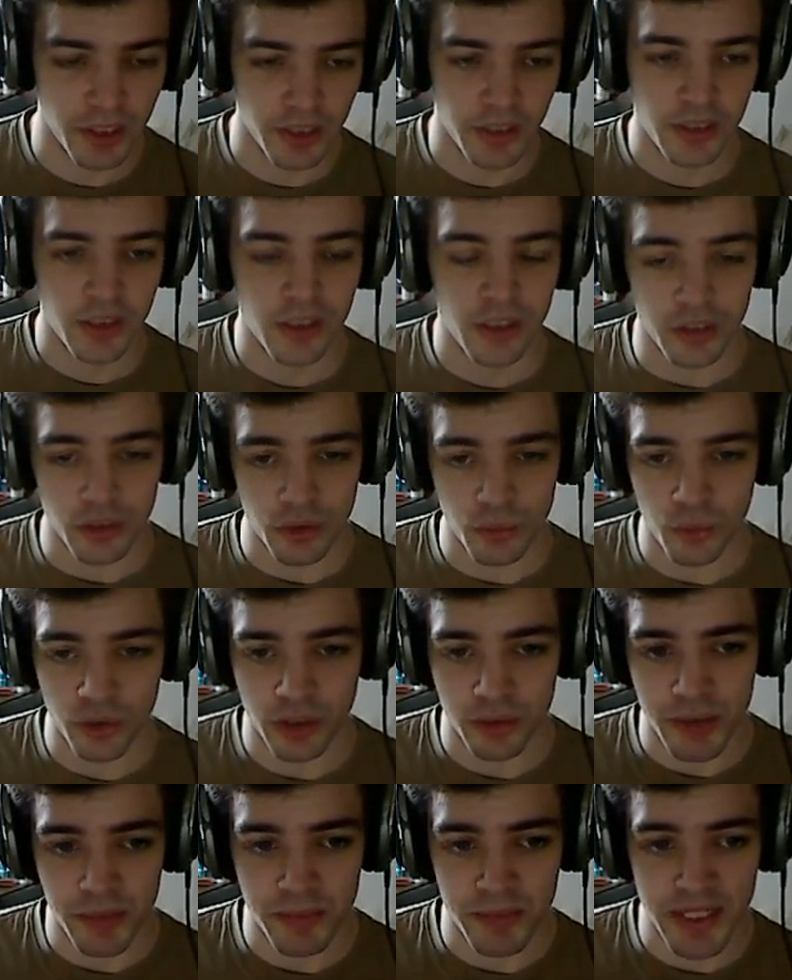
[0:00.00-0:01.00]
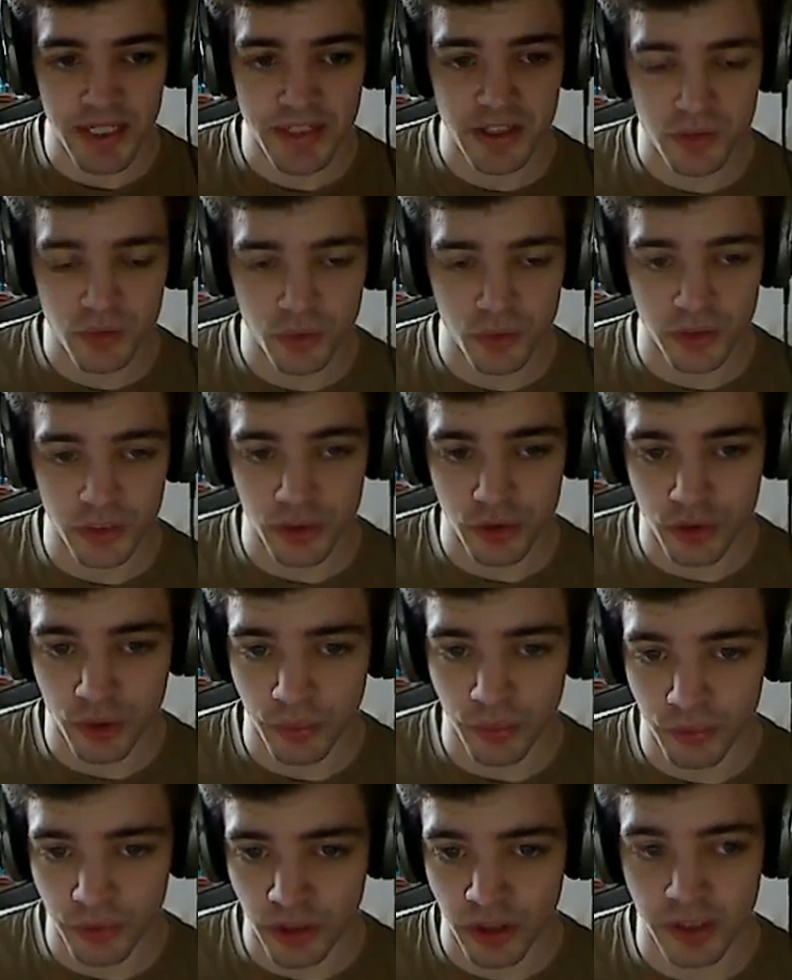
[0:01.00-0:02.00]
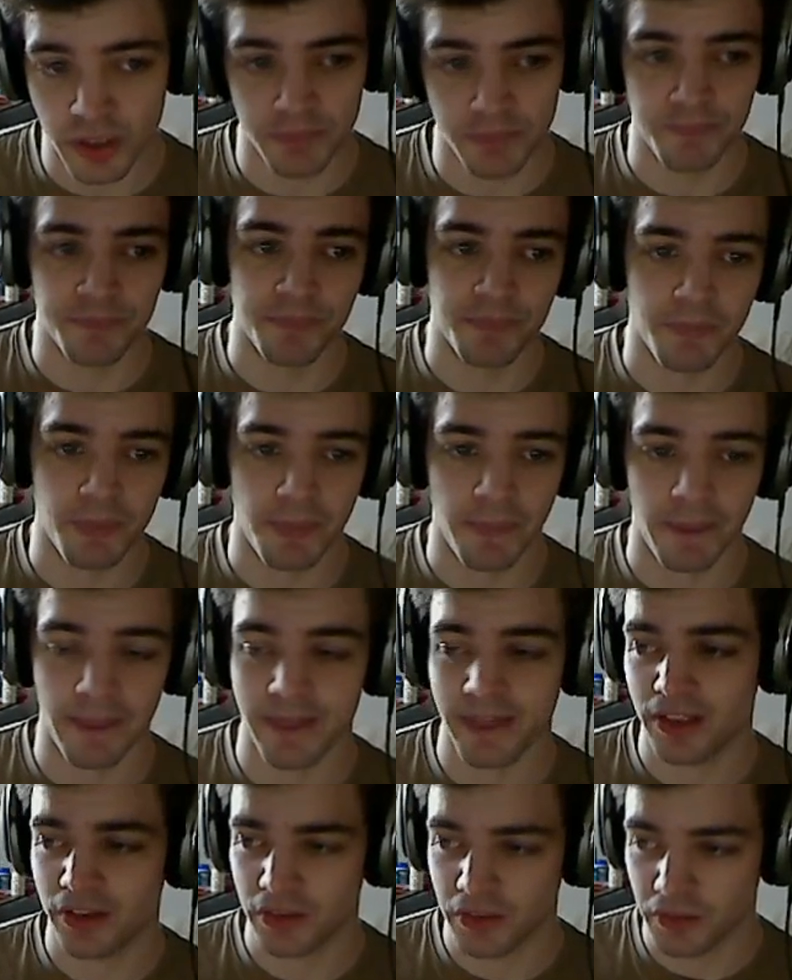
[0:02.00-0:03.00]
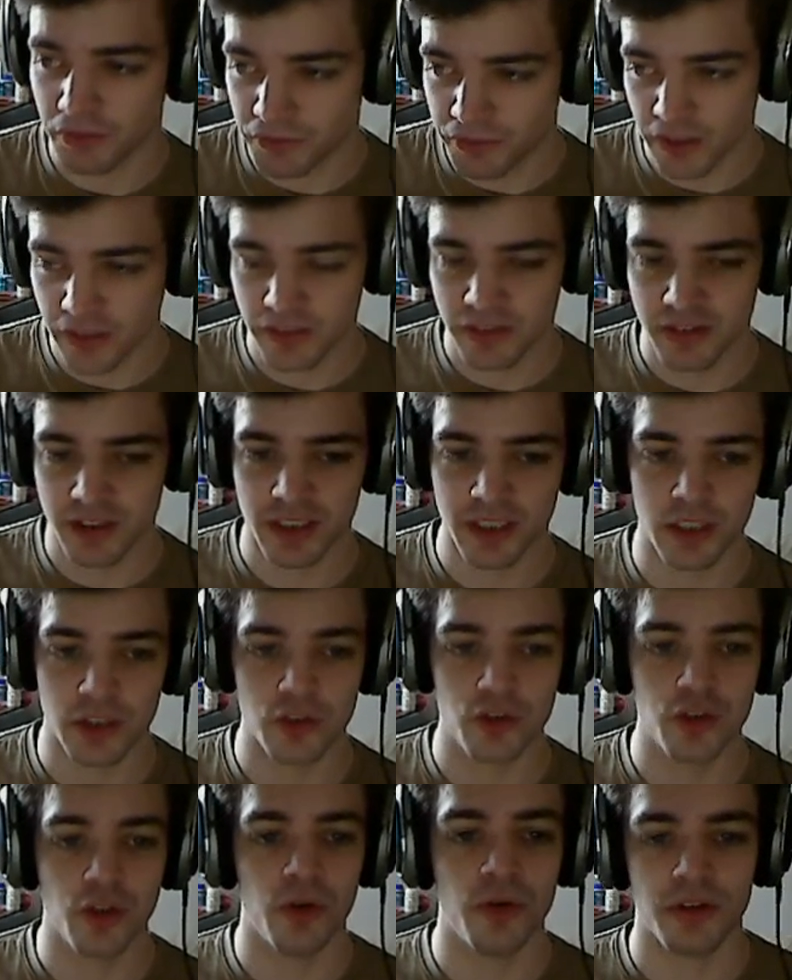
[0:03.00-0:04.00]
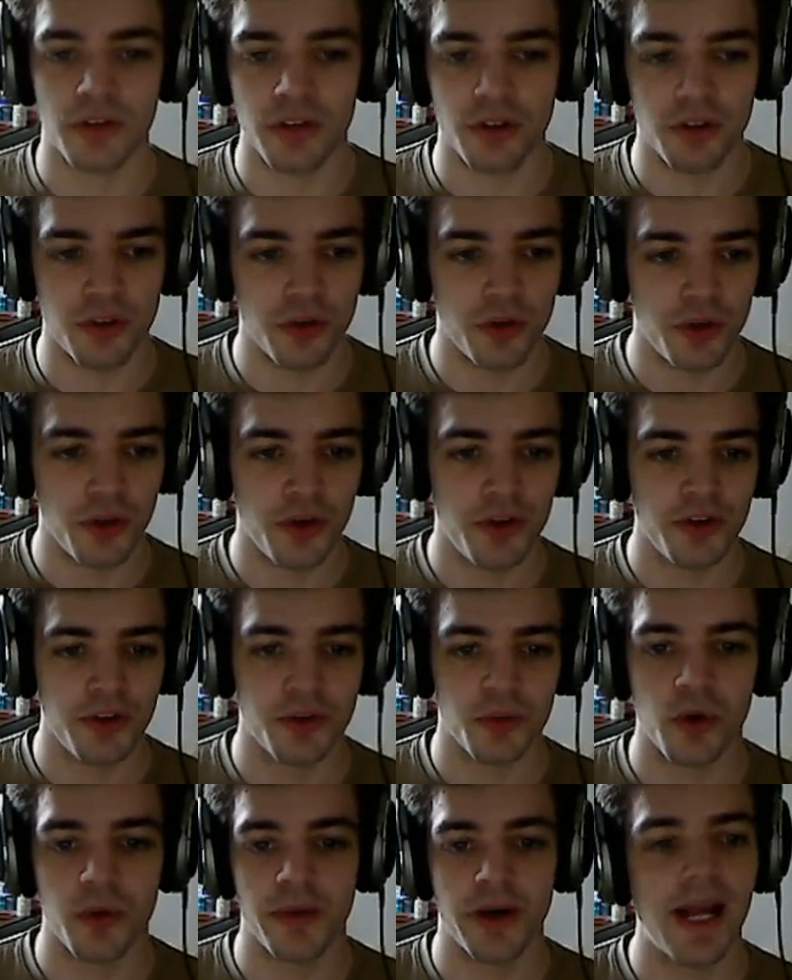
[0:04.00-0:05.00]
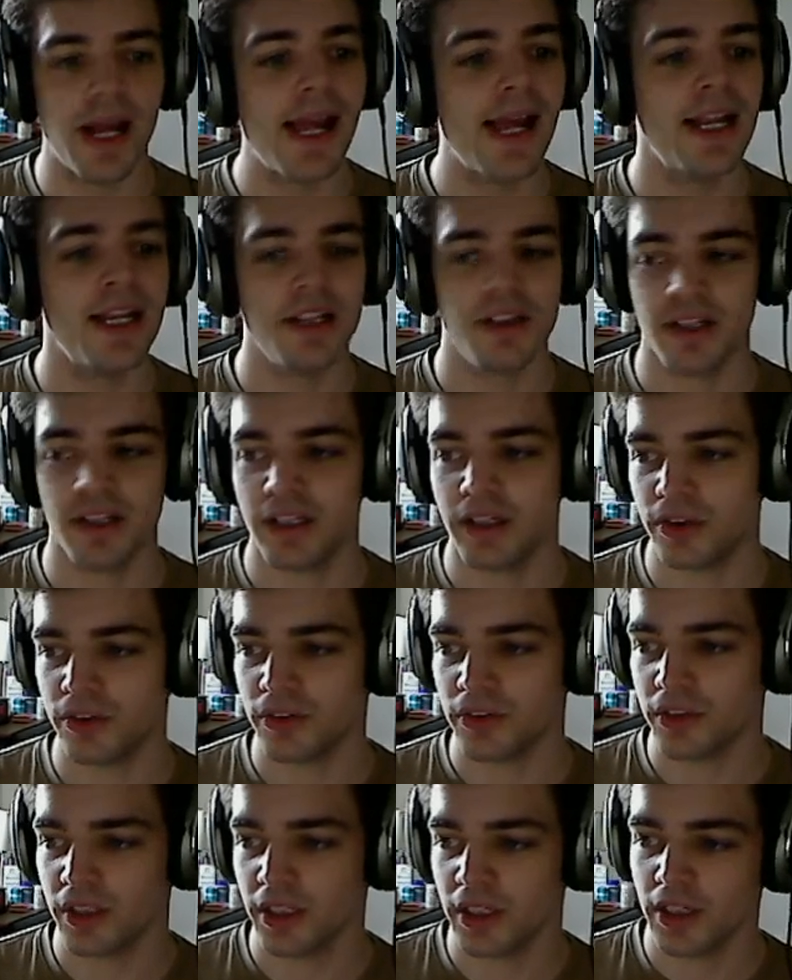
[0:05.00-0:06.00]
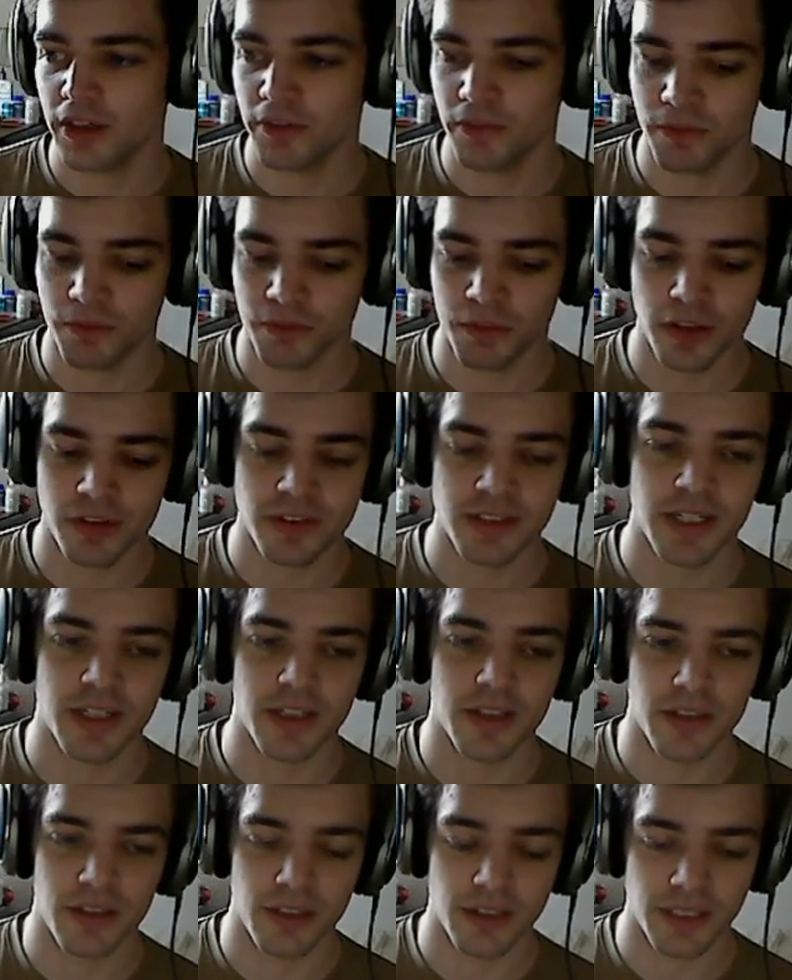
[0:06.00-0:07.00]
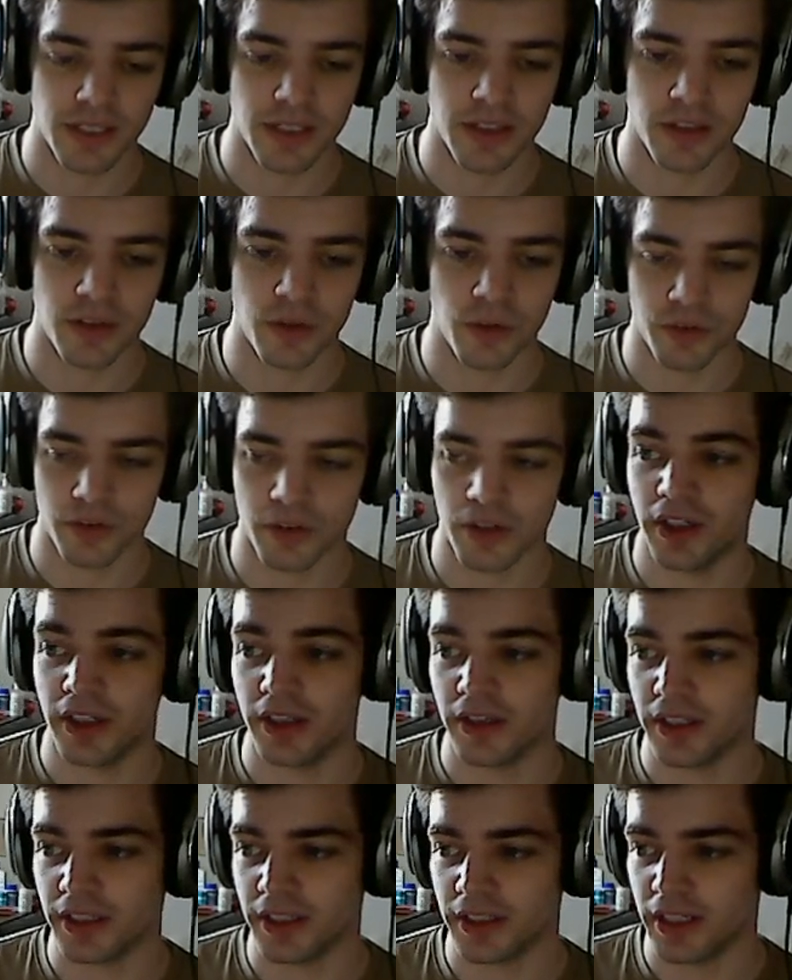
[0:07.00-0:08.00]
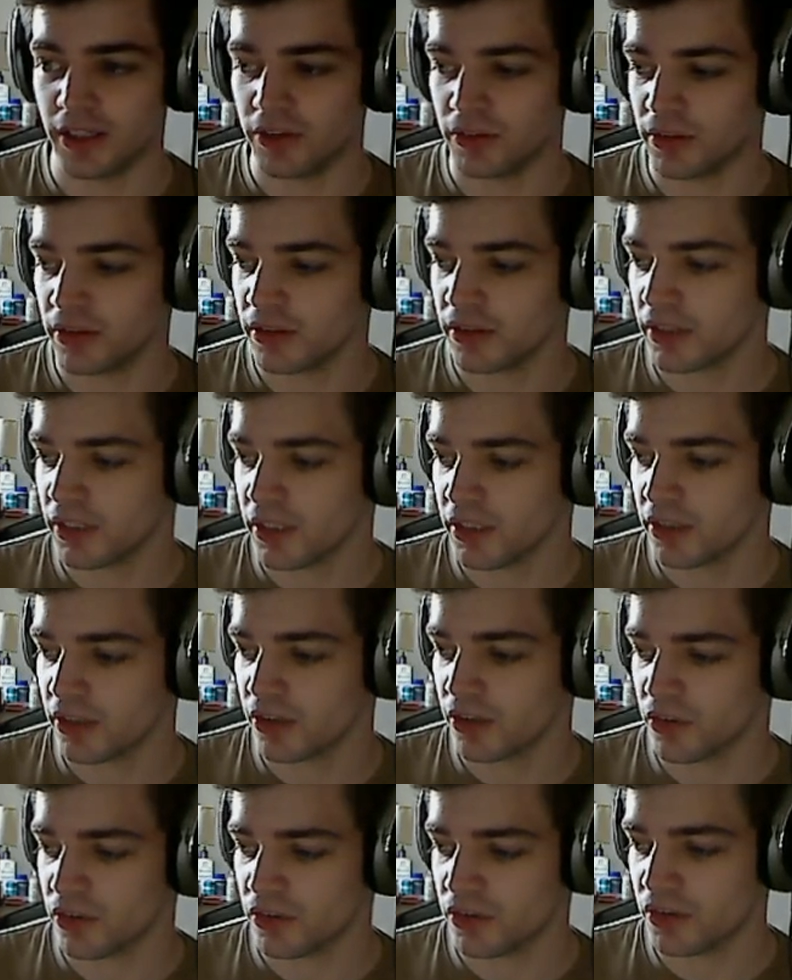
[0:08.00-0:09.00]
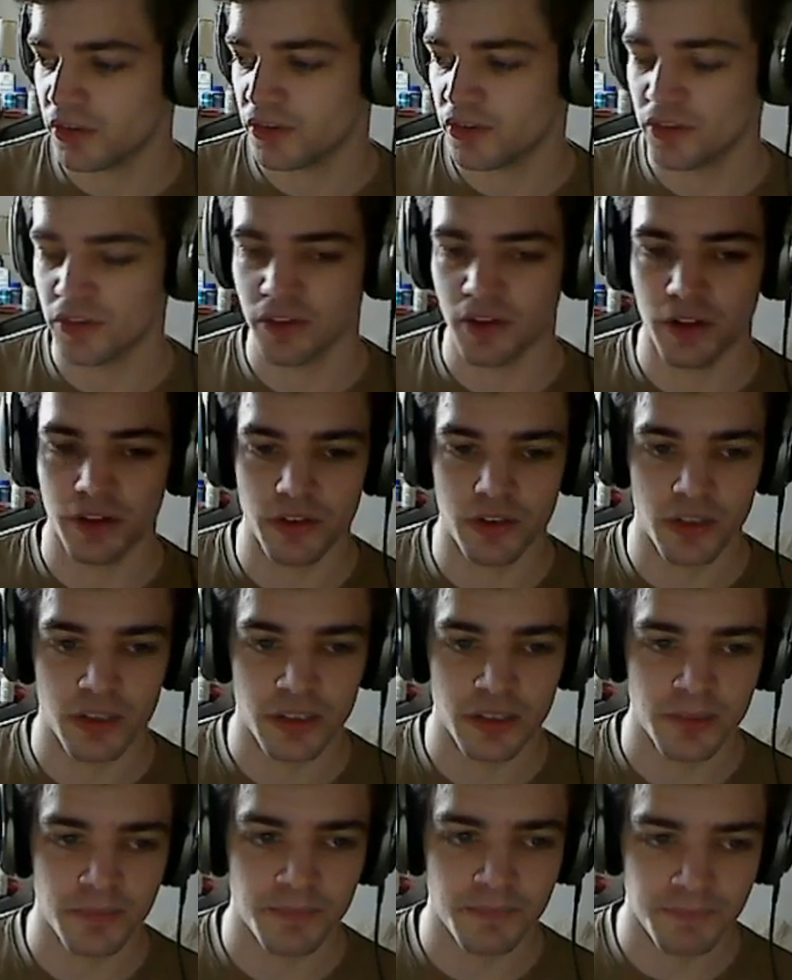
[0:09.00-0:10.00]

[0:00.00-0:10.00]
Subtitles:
you want to be making sure that you don't die. That's the first thing. You don't need to worry about anything else. First, get the not dying thing down, because as soon as you start dying,